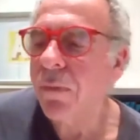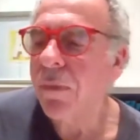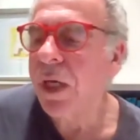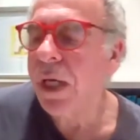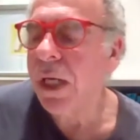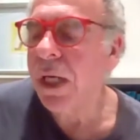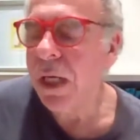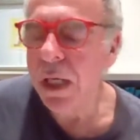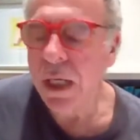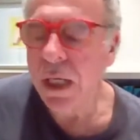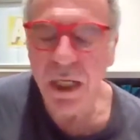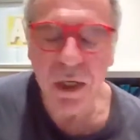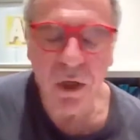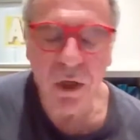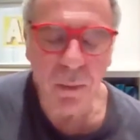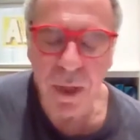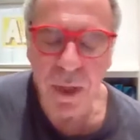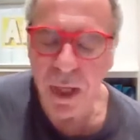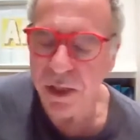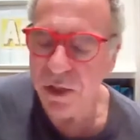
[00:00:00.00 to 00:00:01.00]
Clear your
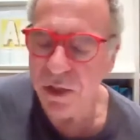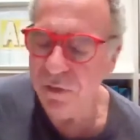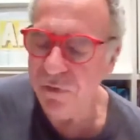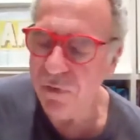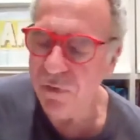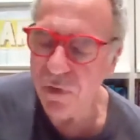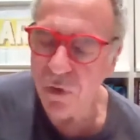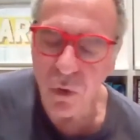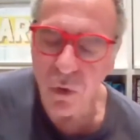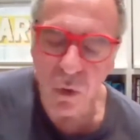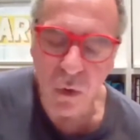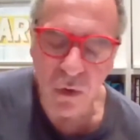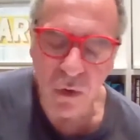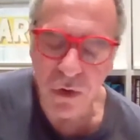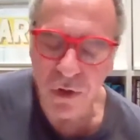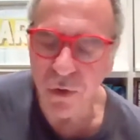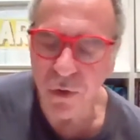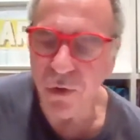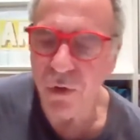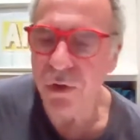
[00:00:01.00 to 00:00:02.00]
mind of all
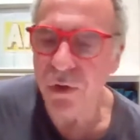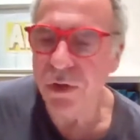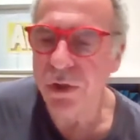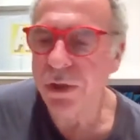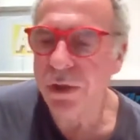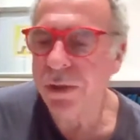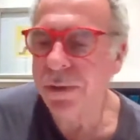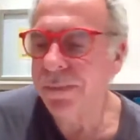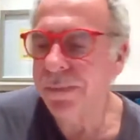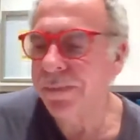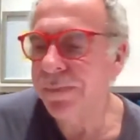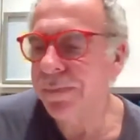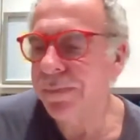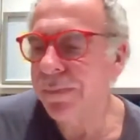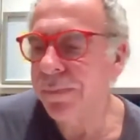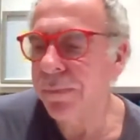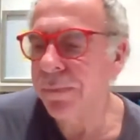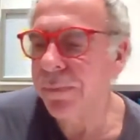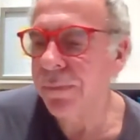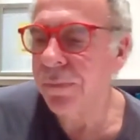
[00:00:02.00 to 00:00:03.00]
thoughts.
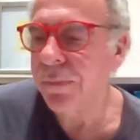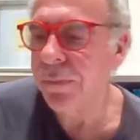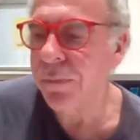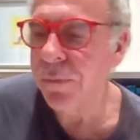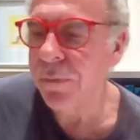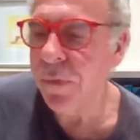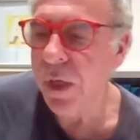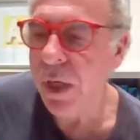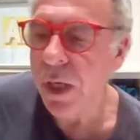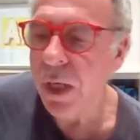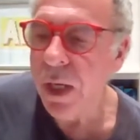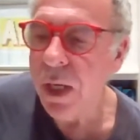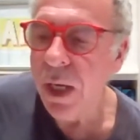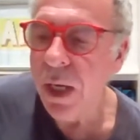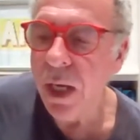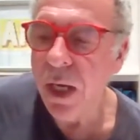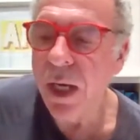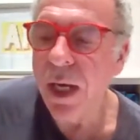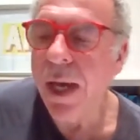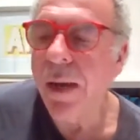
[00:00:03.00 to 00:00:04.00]

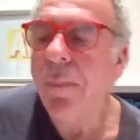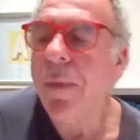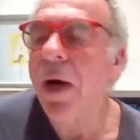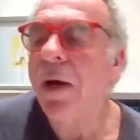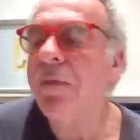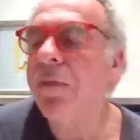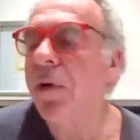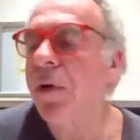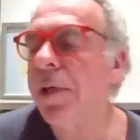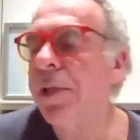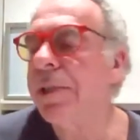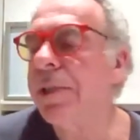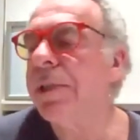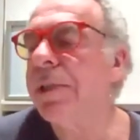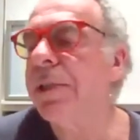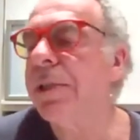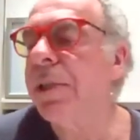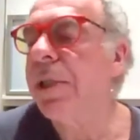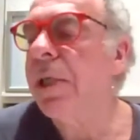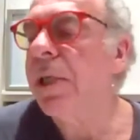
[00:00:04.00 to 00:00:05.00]
Allow my
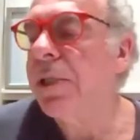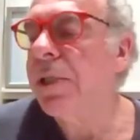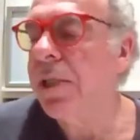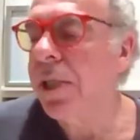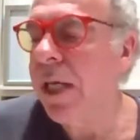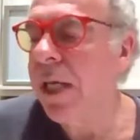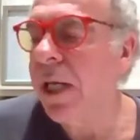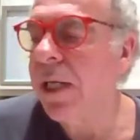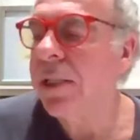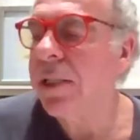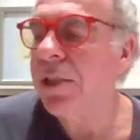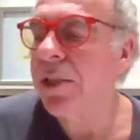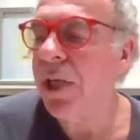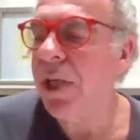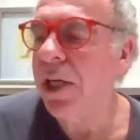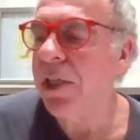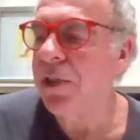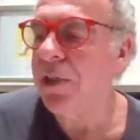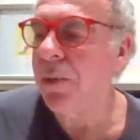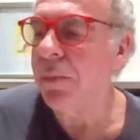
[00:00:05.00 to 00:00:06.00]
voice to get
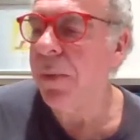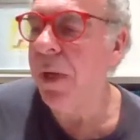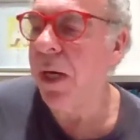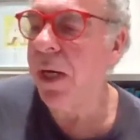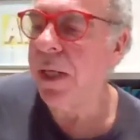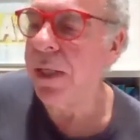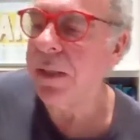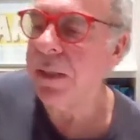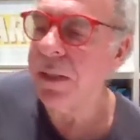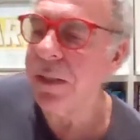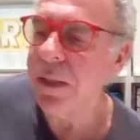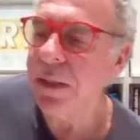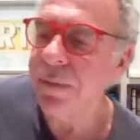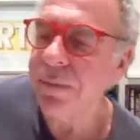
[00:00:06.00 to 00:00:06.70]
inside your mind.